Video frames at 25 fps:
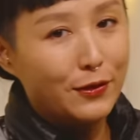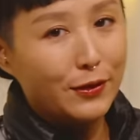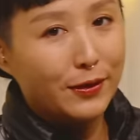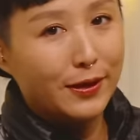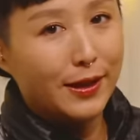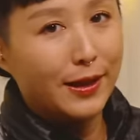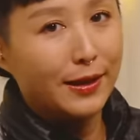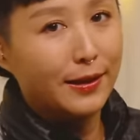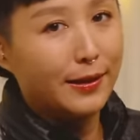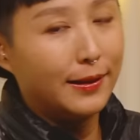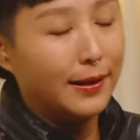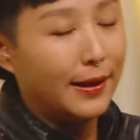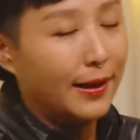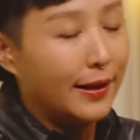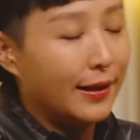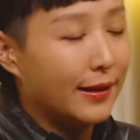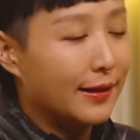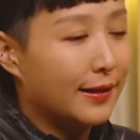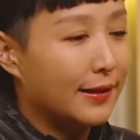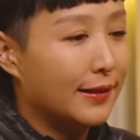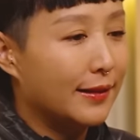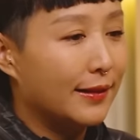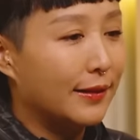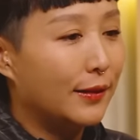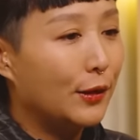have to kind of
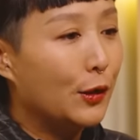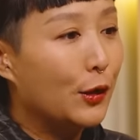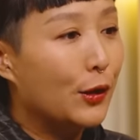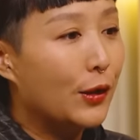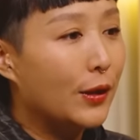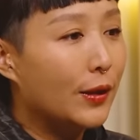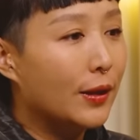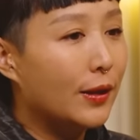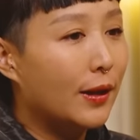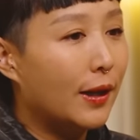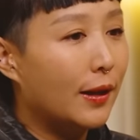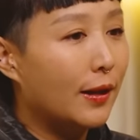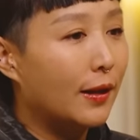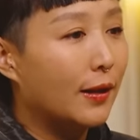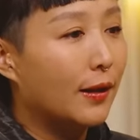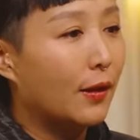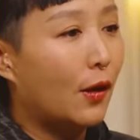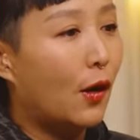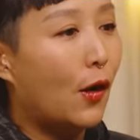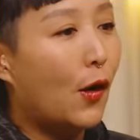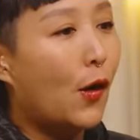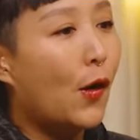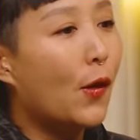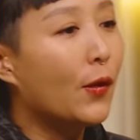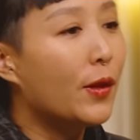like learn
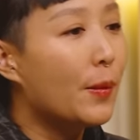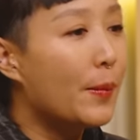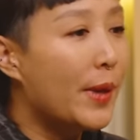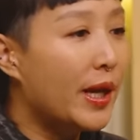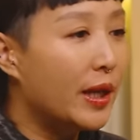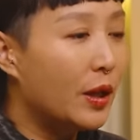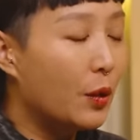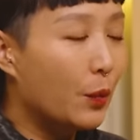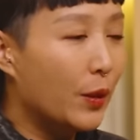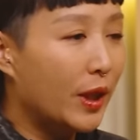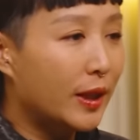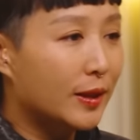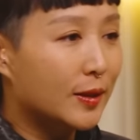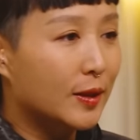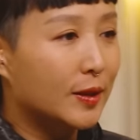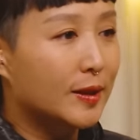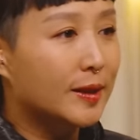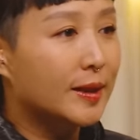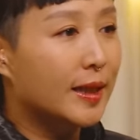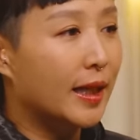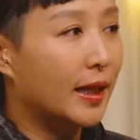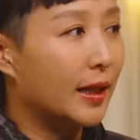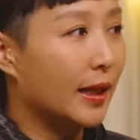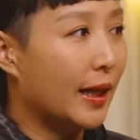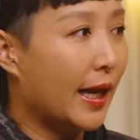all the many ways to
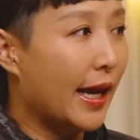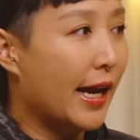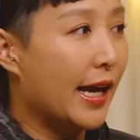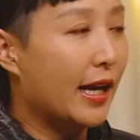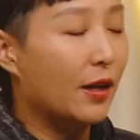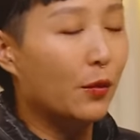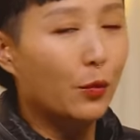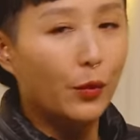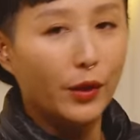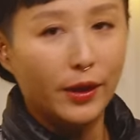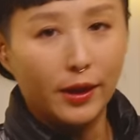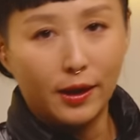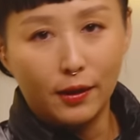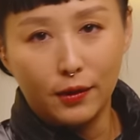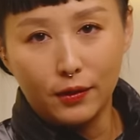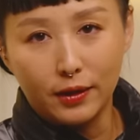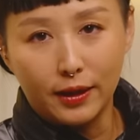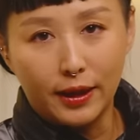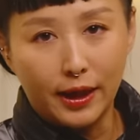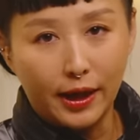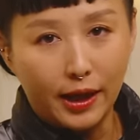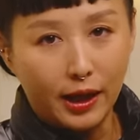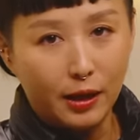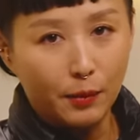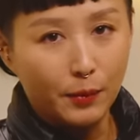skin a cat
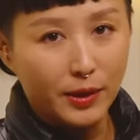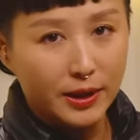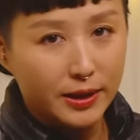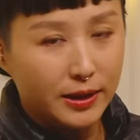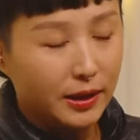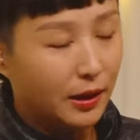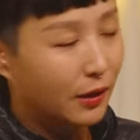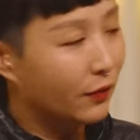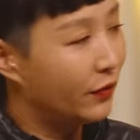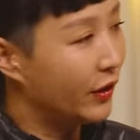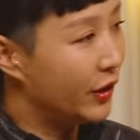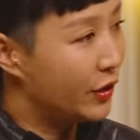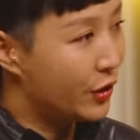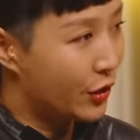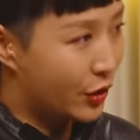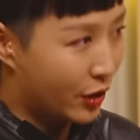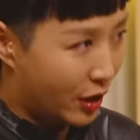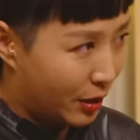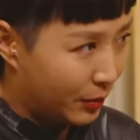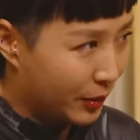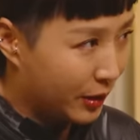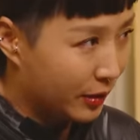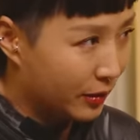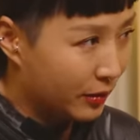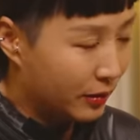without getting myself into
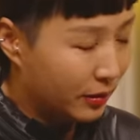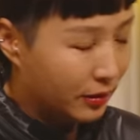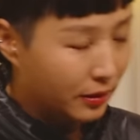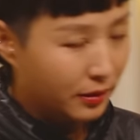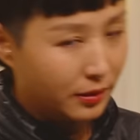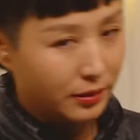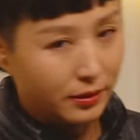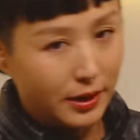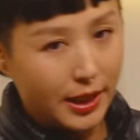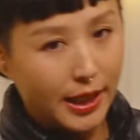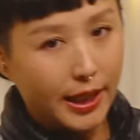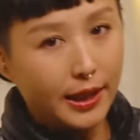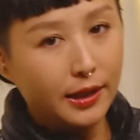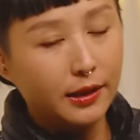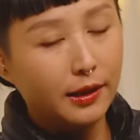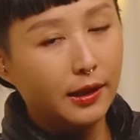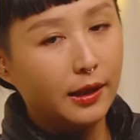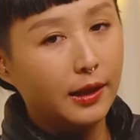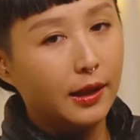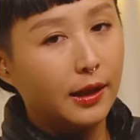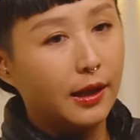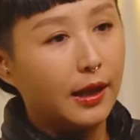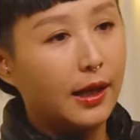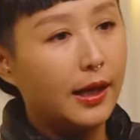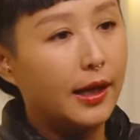trouble, right?
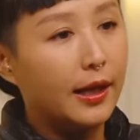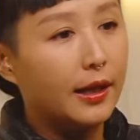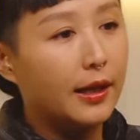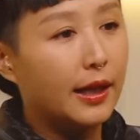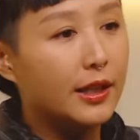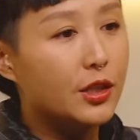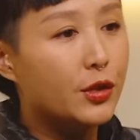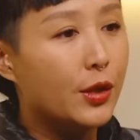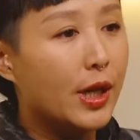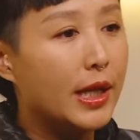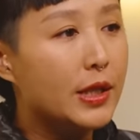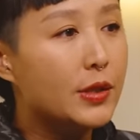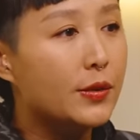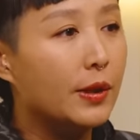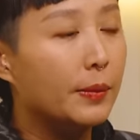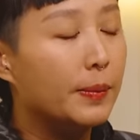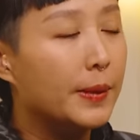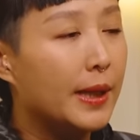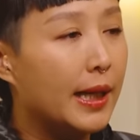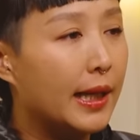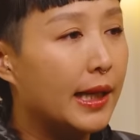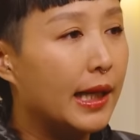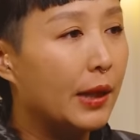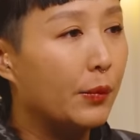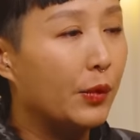And I try to
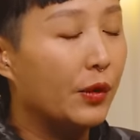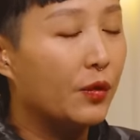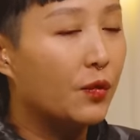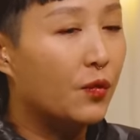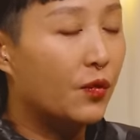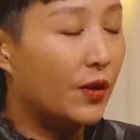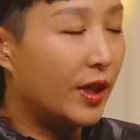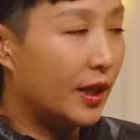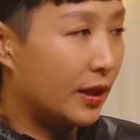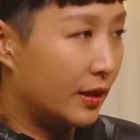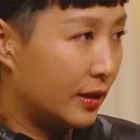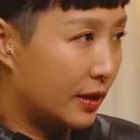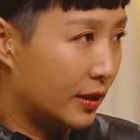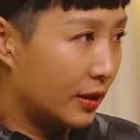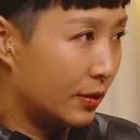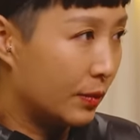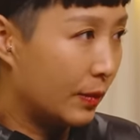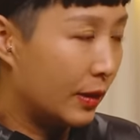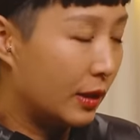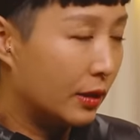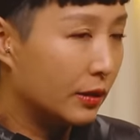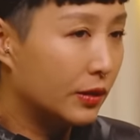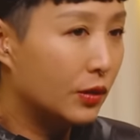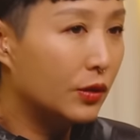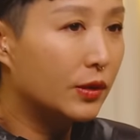apply that with friends
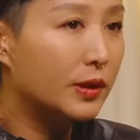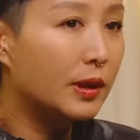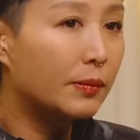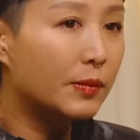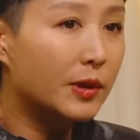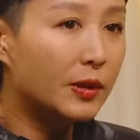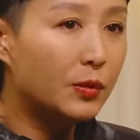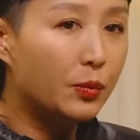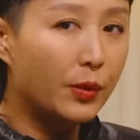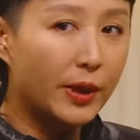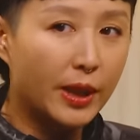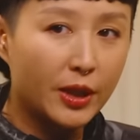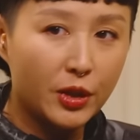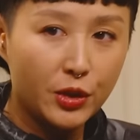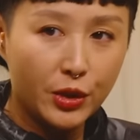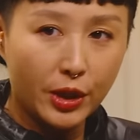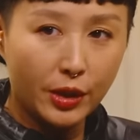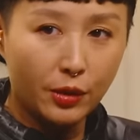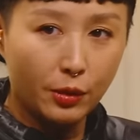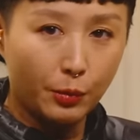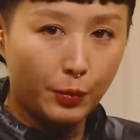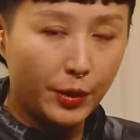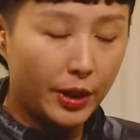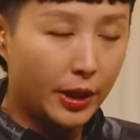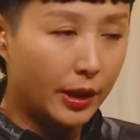as well. So sometimes when I
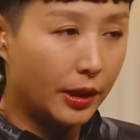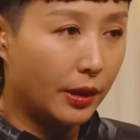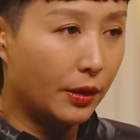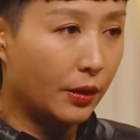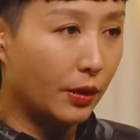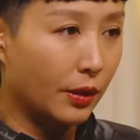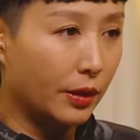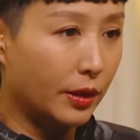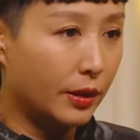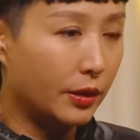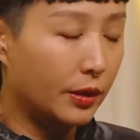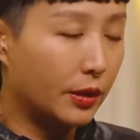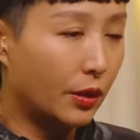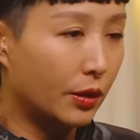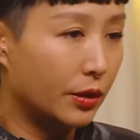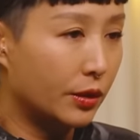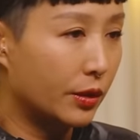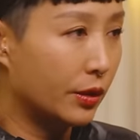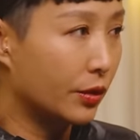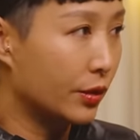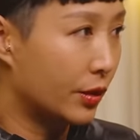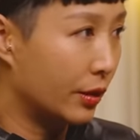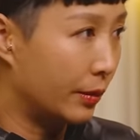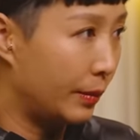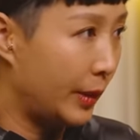share an opinion
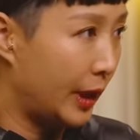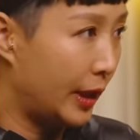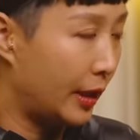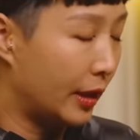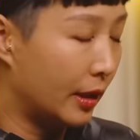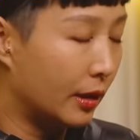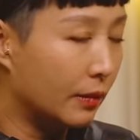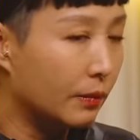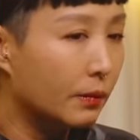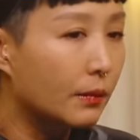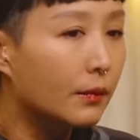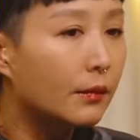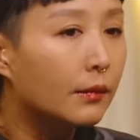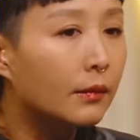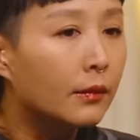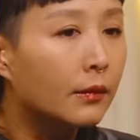on social media,